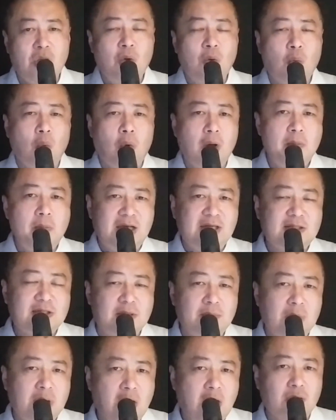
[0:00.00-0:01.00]
What makes
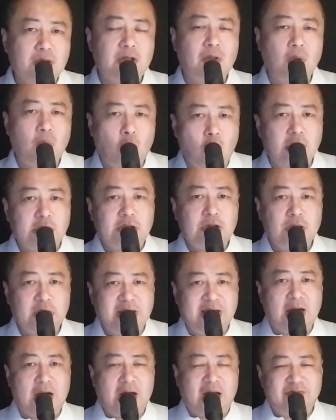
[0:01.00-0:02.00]
them not want to
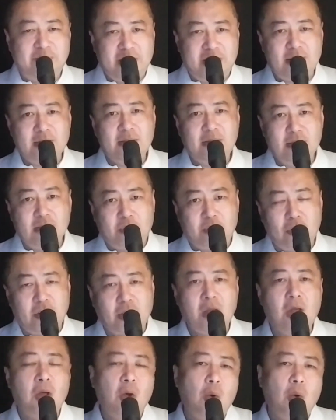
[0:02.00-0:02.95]
get out of bed in the morning?